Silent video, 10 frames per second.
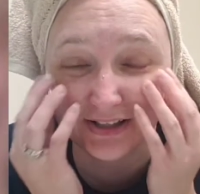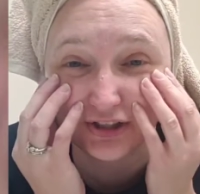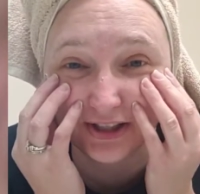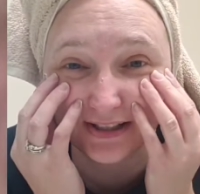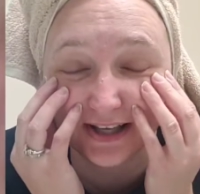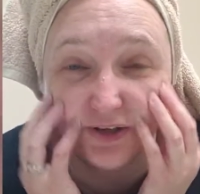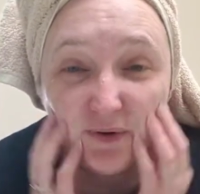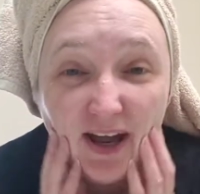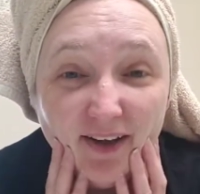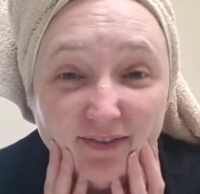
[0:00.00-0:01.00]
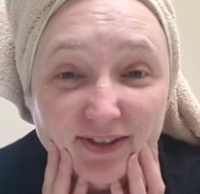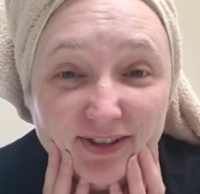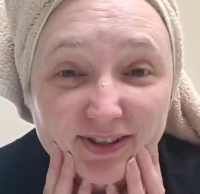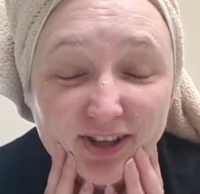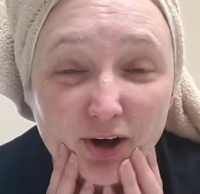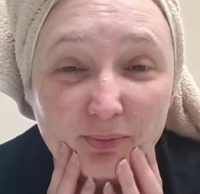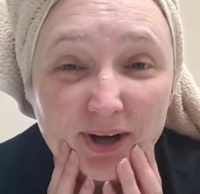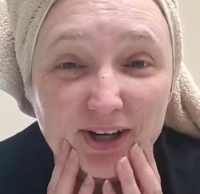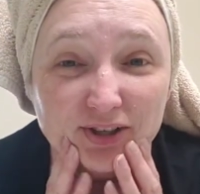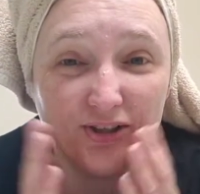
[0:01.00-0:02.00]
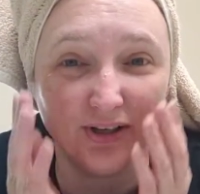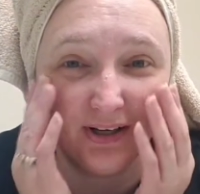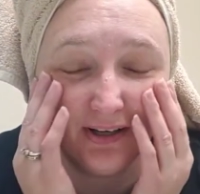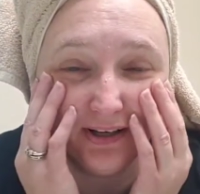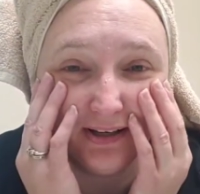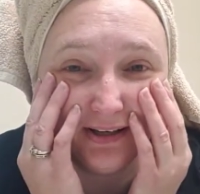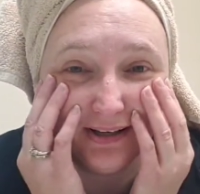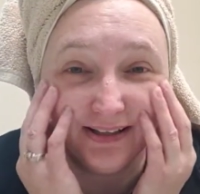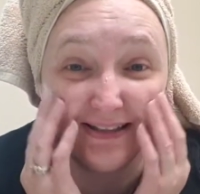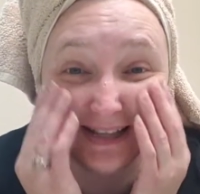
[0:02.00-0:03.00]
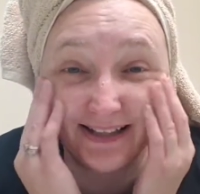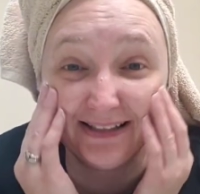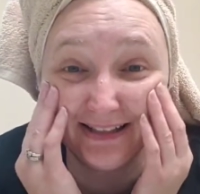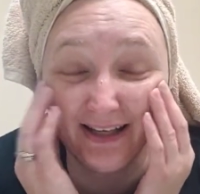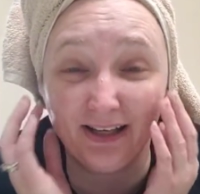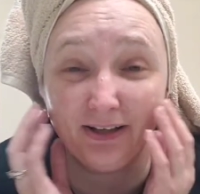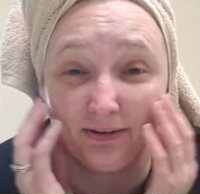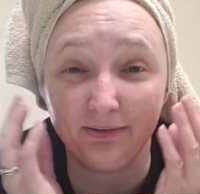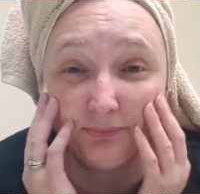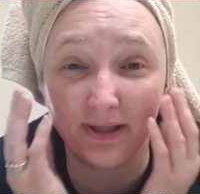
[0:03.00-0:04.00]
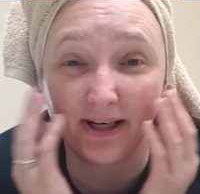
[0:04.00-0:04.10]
It's just that you have so much dead skin